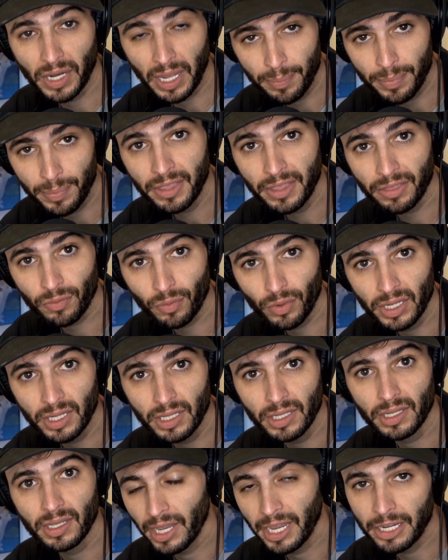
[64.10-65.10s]
an
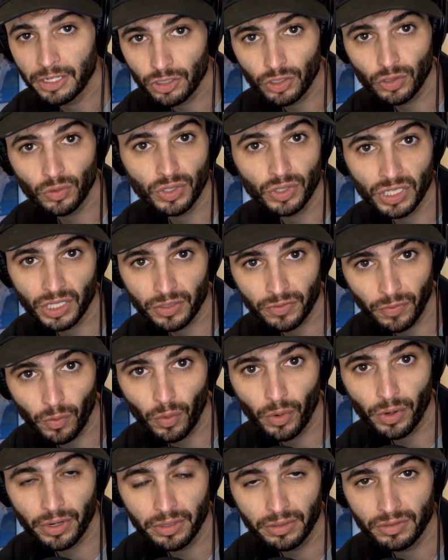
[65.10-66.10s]
MP3
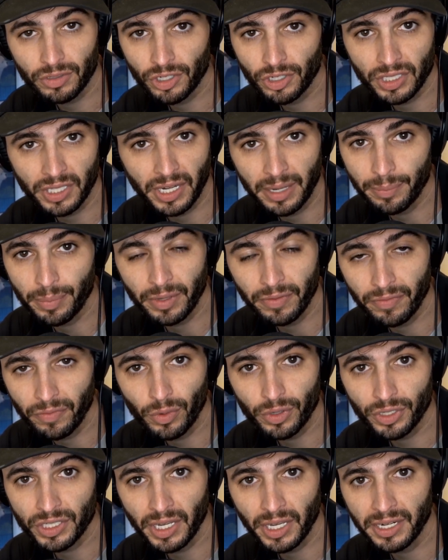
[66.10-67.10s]
H.264, just an
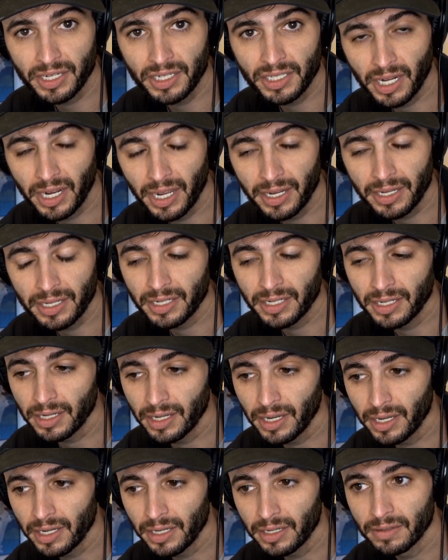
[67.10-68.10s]
MP4 settings, and I can
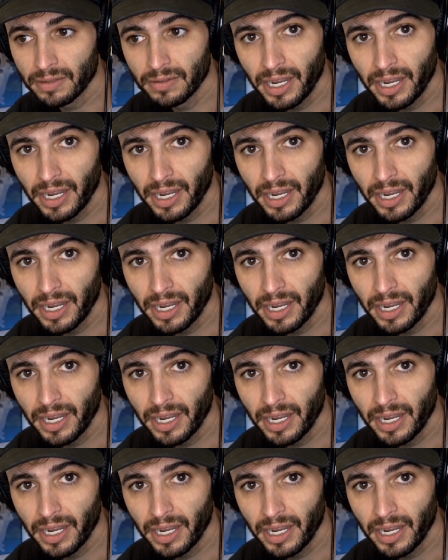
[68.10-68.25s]
uh,